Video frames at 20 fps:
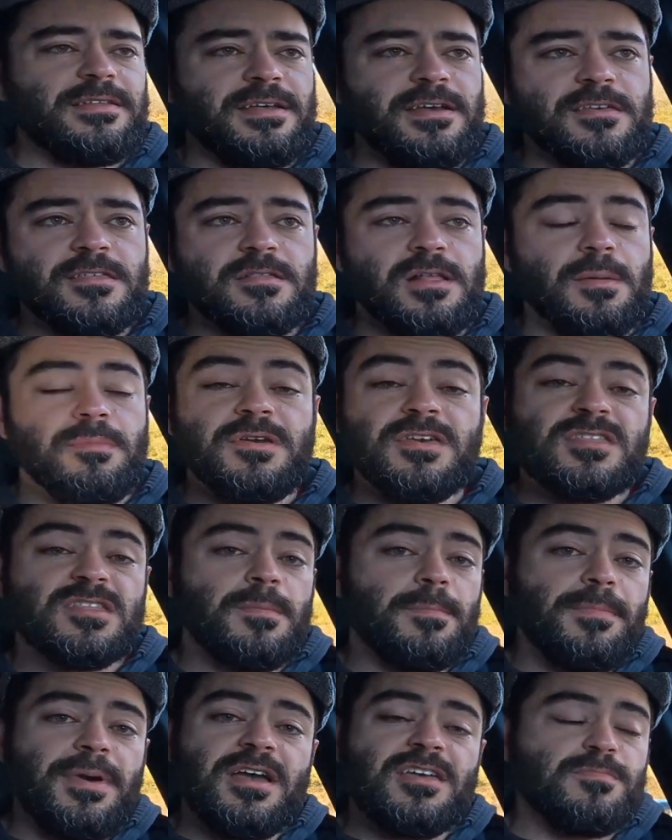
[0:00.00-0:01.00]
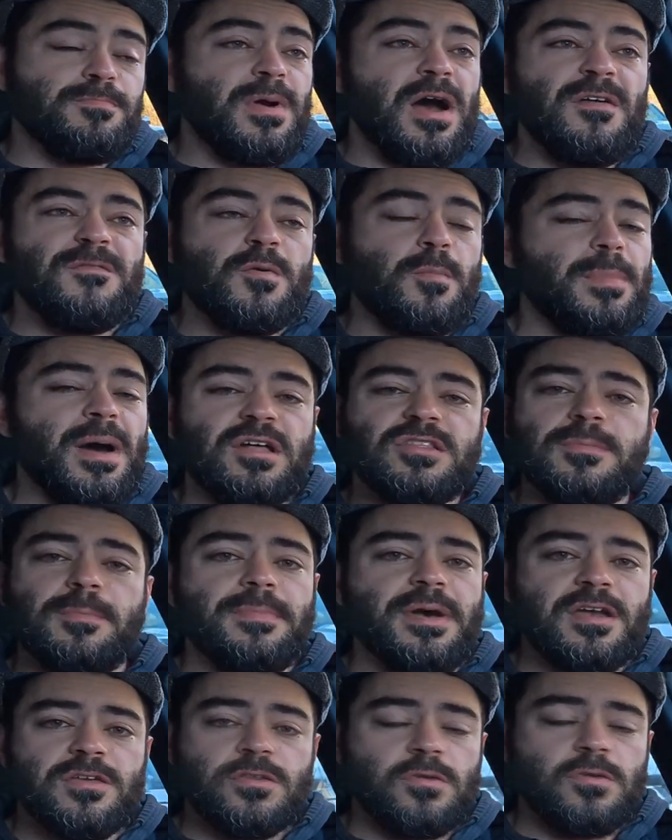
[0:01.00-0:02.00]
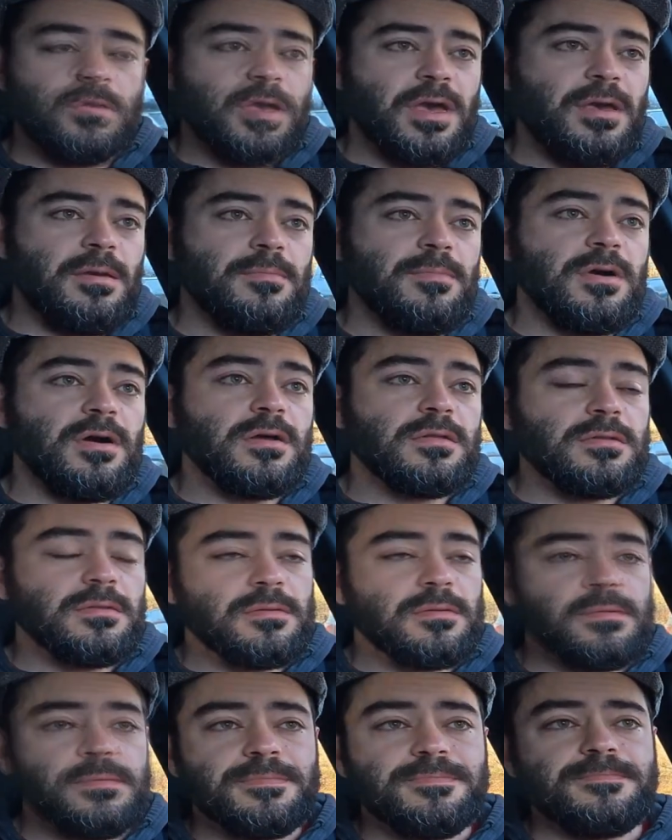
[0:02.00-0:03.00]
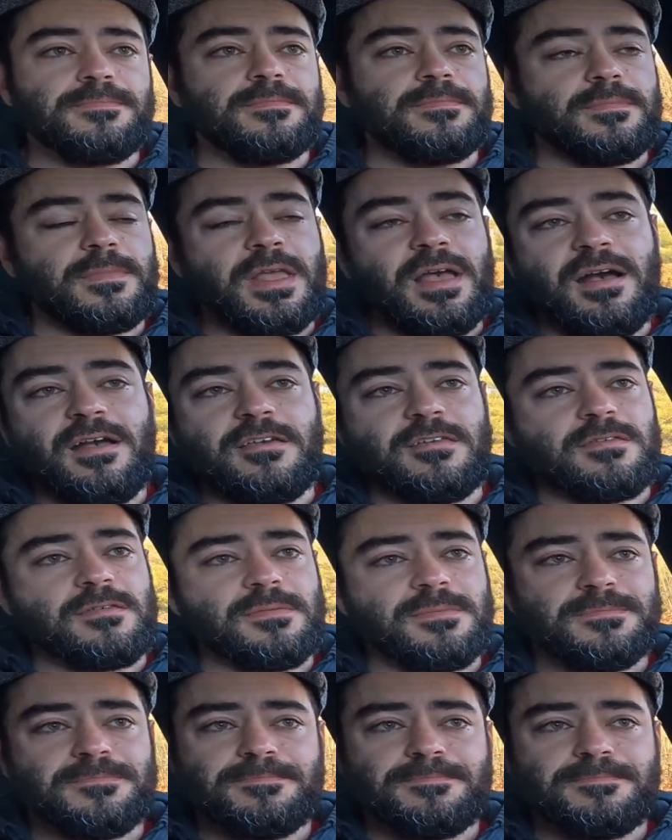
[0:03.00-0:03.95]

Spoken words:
to Islam. He's the best, pound for pound the best, okay? But, guys,